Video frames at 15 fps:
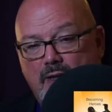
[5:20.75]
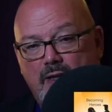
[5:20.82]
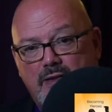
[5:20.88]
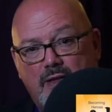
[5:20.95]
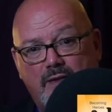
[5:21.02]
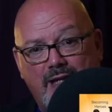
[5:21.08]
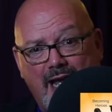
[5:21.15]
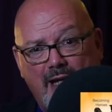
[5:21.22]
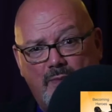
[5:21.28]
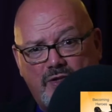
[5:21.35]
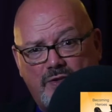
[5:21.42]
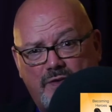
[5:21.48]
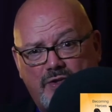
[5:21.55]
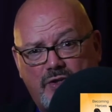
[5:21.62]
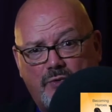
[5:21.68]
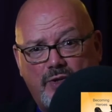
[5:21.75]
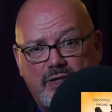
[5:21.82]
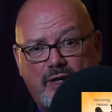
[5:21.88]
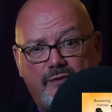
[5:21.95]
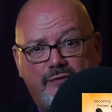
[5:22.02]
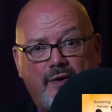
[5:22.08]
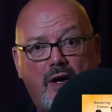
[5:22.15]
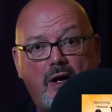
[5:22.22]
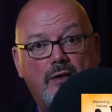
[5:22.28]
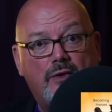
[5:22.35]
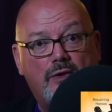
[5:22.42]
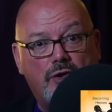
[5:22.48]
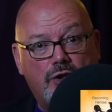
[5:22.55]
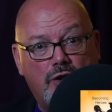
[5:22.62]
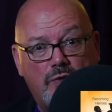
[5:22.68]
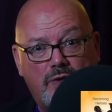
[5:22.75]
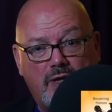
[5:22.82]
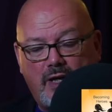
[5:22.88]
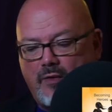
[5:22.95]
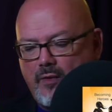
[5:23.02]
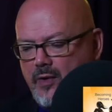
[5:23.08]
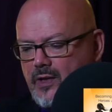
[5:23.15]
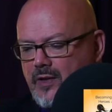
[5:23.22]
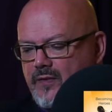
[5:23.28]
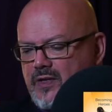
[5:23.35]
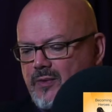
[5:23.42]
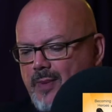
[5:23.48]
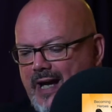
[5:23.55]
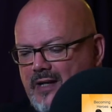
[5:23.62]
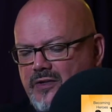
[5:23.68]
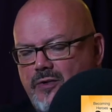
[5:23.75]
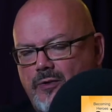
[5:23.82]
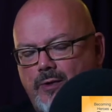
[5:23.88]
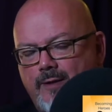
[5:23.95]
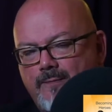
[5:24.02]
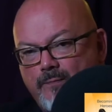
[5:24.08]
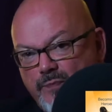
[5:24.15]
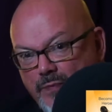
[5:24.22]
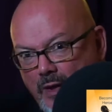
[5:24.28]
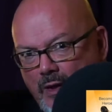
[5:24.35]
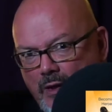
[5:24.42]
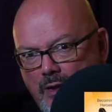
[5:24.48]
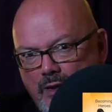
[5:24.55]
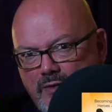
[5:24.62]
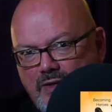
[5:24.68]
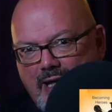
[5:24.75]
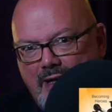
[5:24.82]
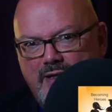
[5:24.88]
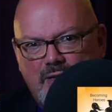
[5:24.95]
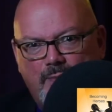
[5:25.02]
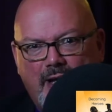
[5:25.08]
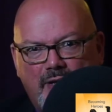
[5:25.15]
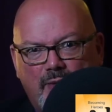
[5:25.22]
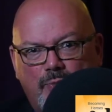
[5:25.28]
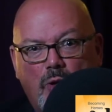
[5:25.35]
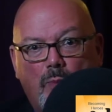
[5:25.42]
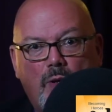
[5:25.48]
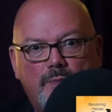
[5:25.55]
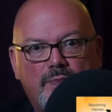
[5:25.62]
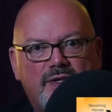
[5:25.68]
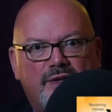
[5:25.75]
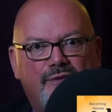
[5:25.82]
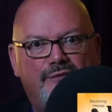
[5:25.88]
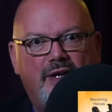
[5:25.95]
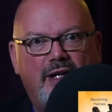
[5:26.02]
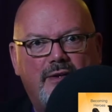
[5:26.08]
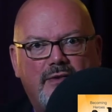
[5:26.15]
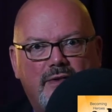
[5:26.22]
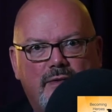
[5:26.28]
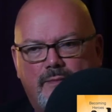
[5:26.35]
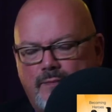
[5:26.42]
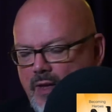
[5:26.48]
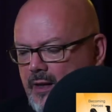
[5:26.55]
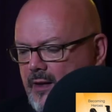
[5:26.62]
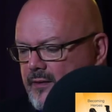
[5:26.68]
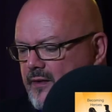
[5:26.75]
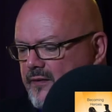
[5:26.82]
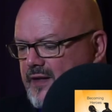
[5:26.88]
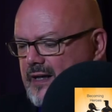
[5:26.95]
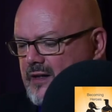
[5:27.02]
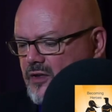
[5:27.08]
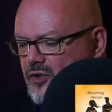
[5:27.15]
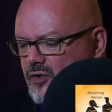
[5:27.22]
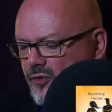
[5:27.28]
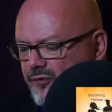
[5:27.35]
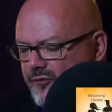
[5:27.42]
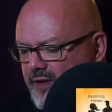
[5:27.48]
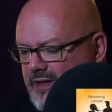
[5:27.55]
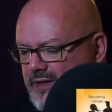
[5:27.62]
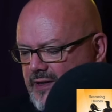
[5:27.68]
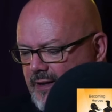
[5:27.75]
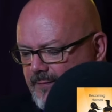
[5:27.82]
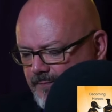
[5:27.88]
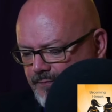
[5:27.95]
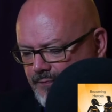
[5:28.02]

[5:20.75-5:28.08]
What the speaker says: So the elements of the story so far: you, the hero, give us the backstory, tell us about the problems, the villain, the things you're facing,